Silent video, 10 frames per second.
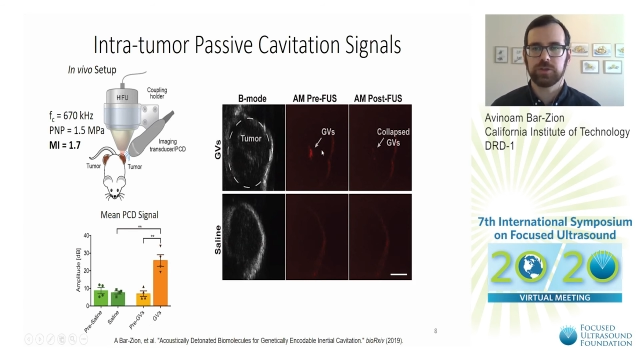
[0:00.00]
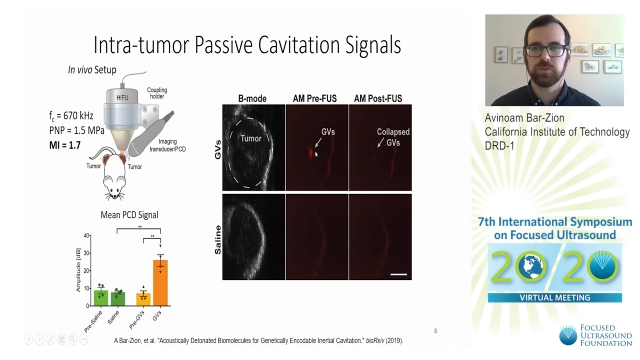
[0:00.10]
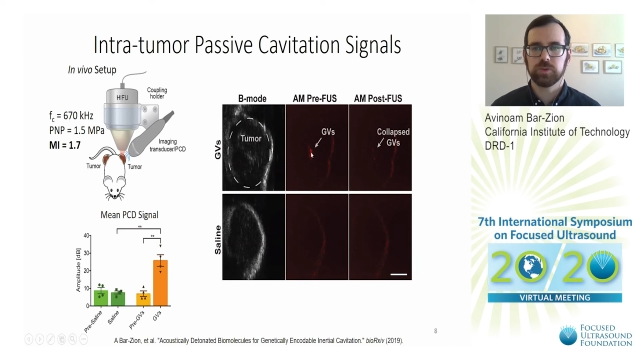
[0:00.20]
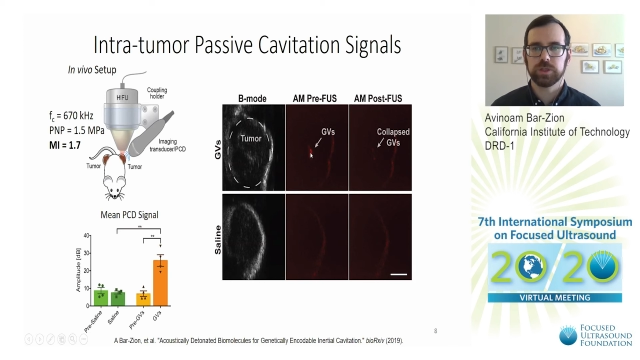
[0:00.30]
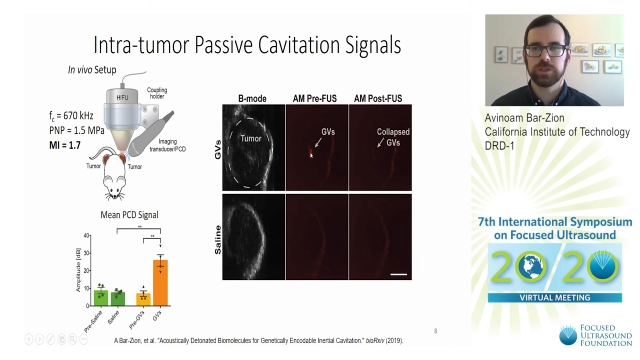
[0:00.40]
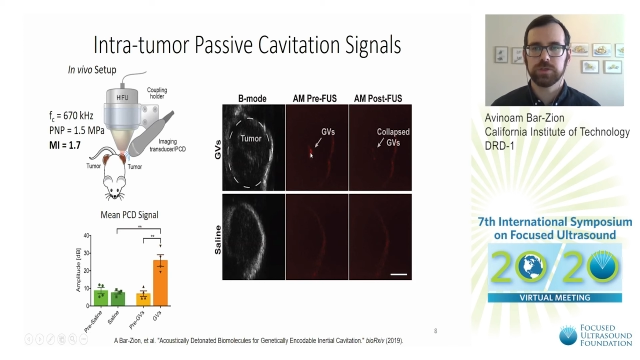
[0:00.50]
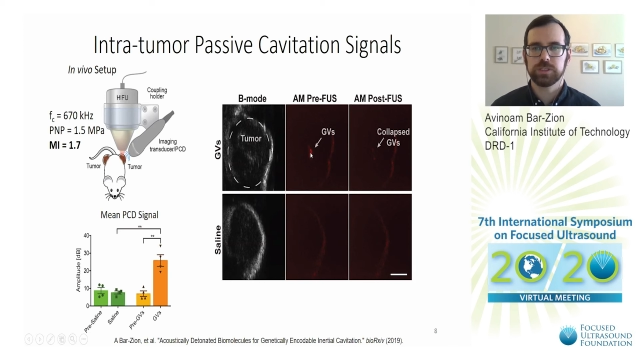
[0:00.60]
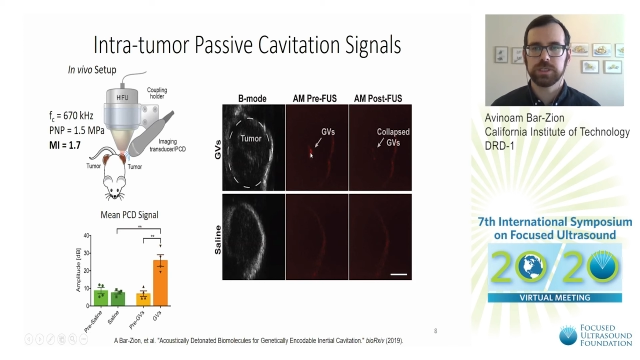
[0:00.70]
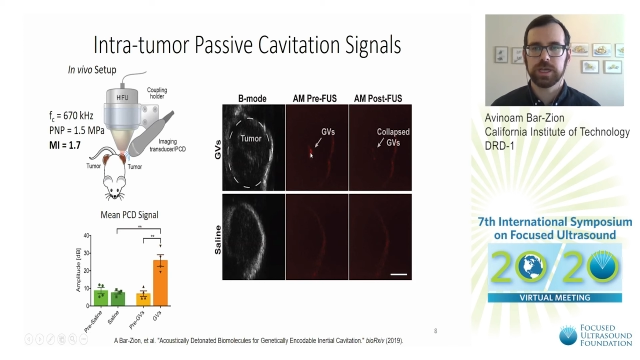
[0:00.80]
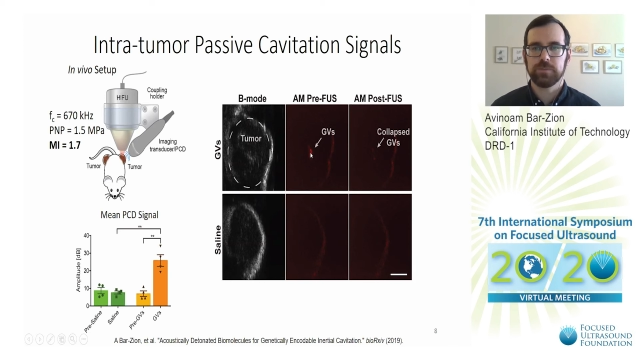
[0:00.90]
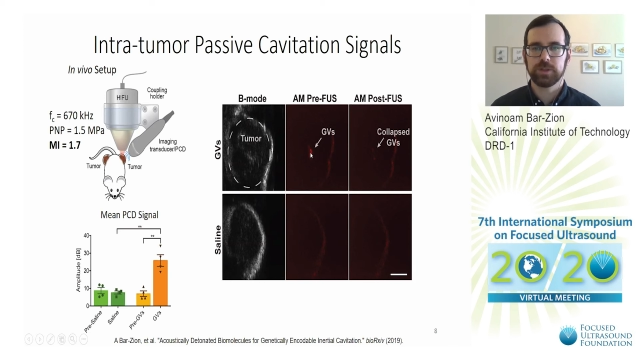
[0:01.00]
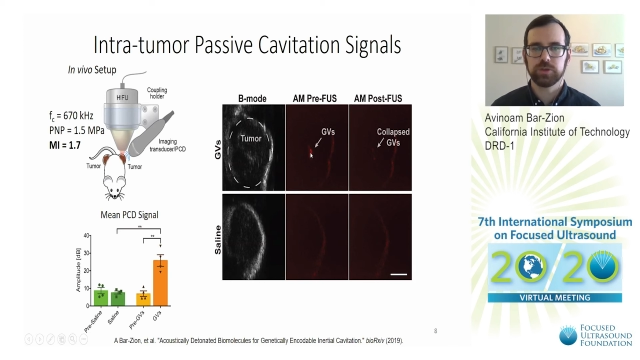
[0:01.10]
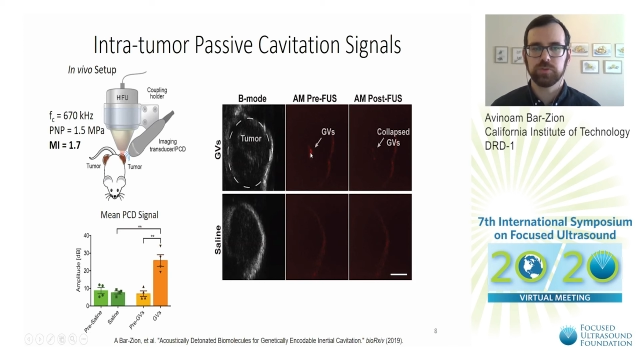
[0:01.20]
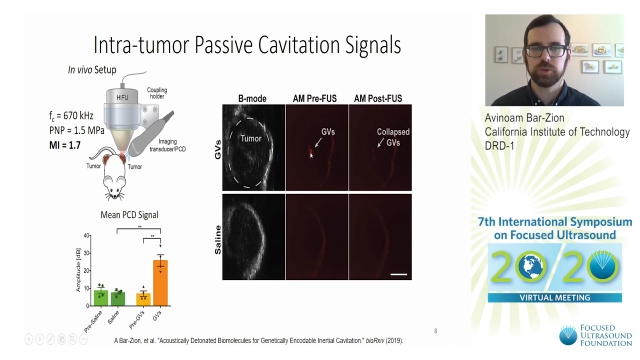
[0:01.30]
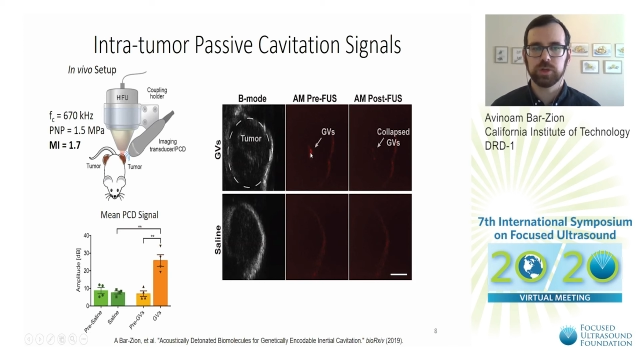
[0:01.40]
tumor using
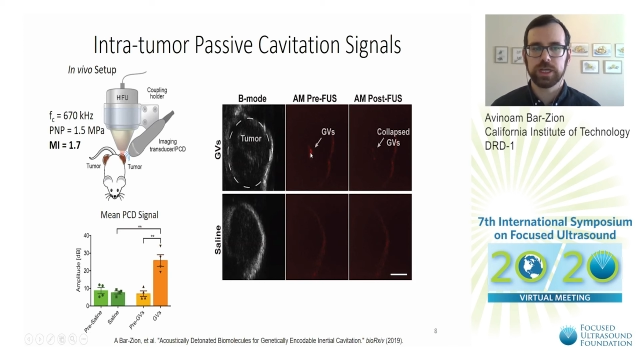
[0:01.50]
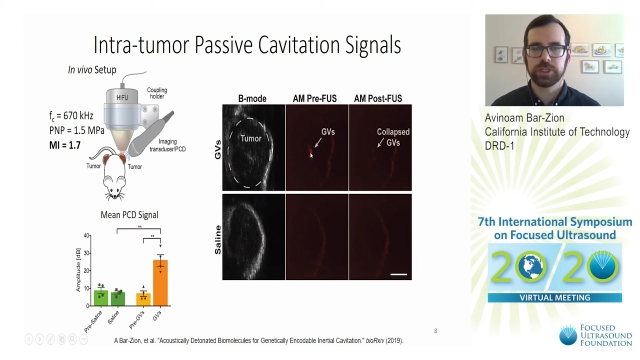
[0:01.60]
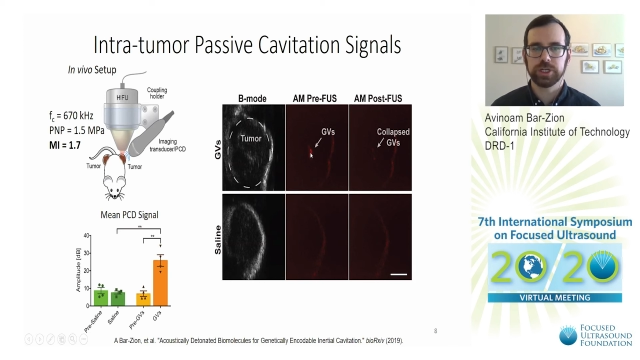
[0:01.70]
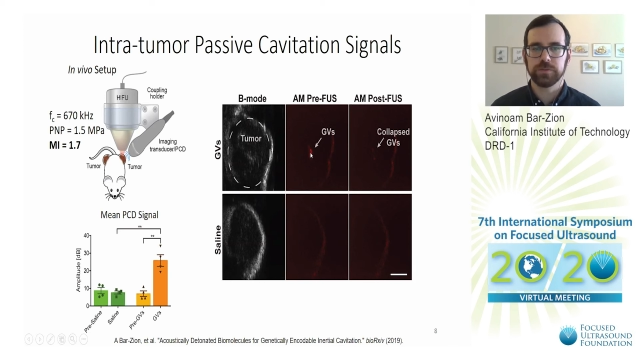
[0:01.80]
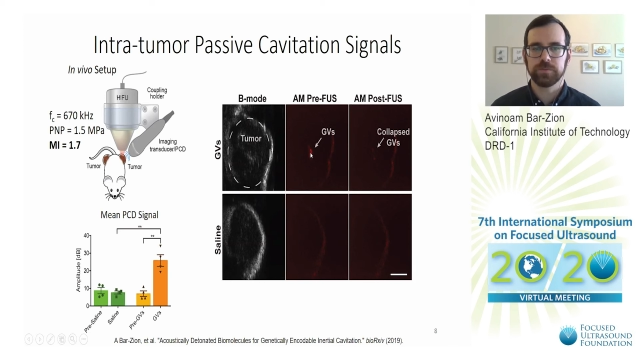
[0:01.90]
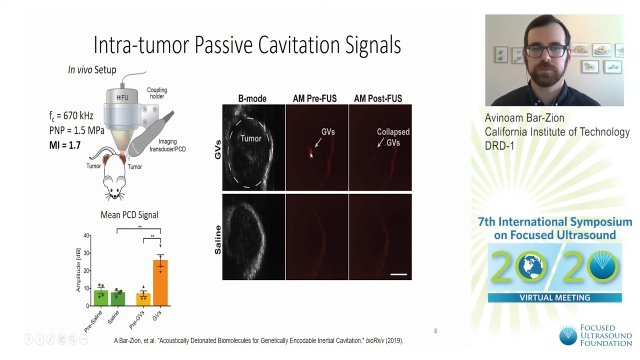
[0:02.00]
amplitude modulation